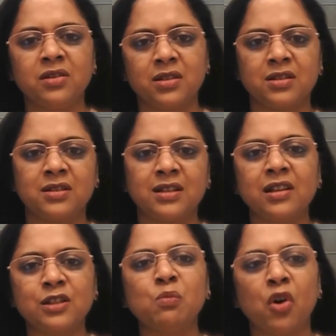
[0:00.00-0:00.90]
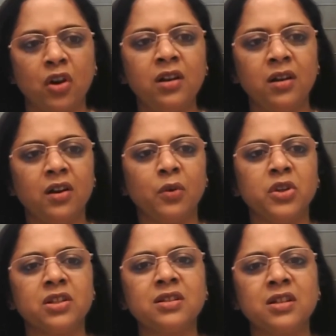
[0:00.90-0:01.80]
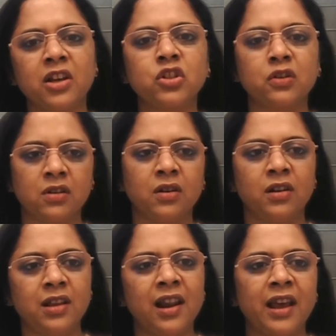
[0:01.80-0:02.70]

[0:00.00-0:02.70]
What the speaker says: it's still small, we just touched the